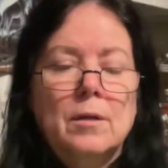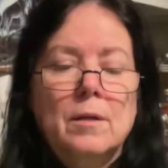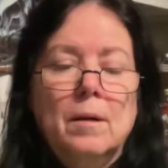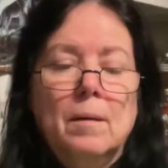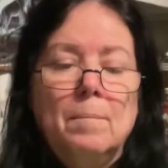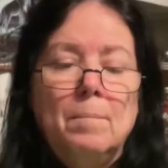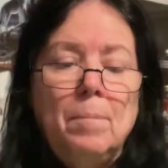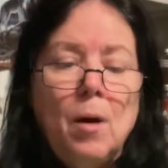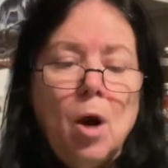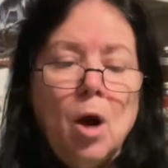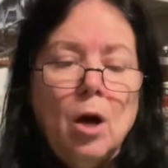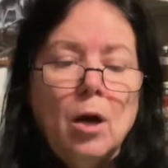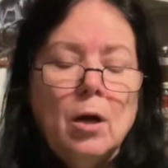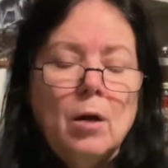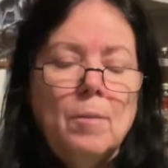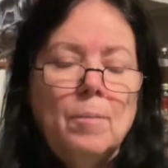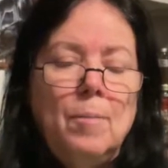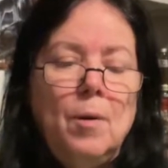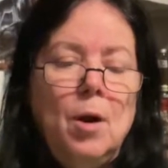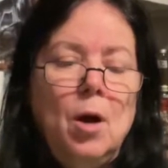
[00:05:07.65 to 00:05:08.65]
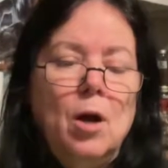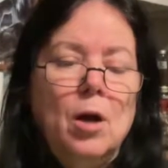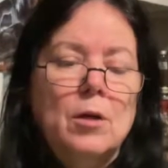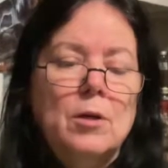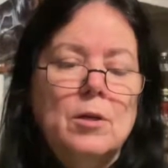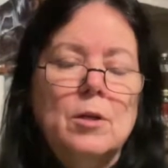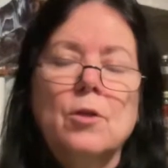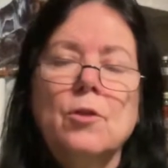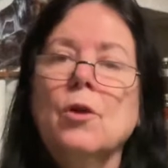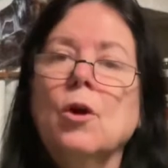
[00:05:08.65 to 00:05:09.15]
the bark
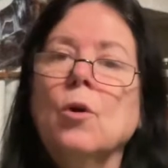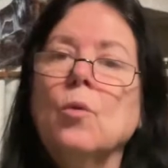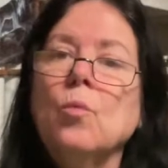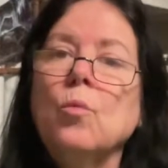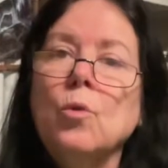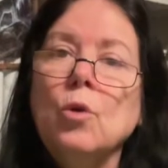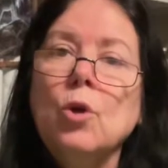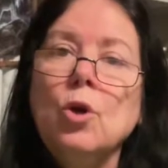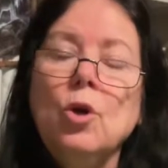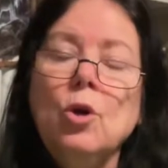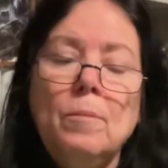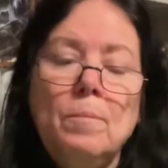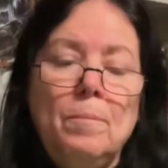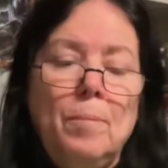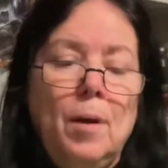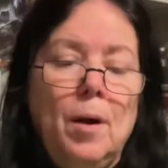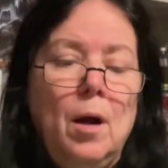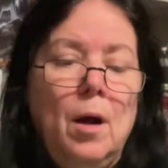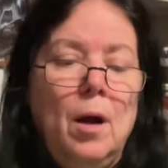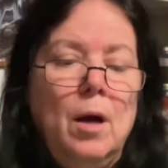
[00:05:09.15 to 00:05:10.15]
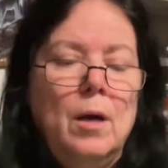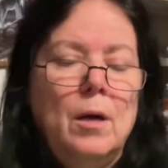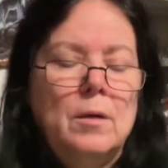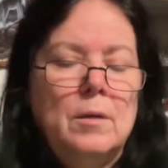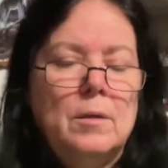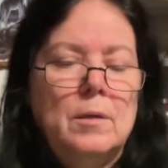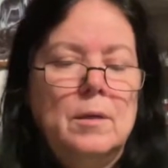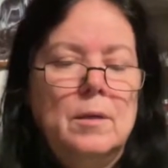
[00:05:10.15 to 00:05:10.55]
part, the root part,